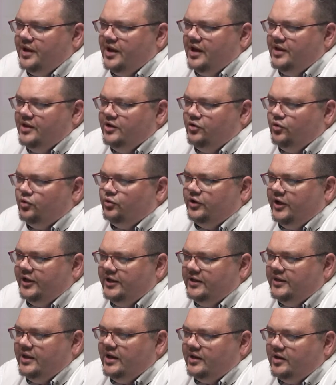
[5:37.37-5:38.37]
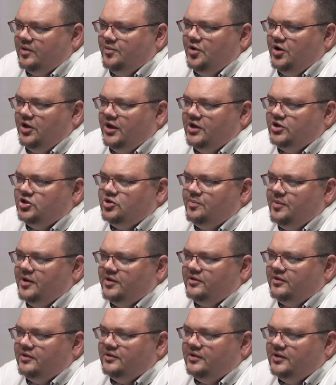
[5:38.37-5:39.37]
and they don't like that communication
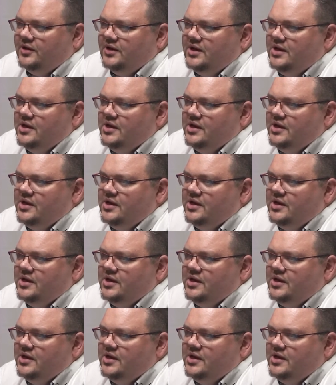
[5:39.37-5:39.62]
method.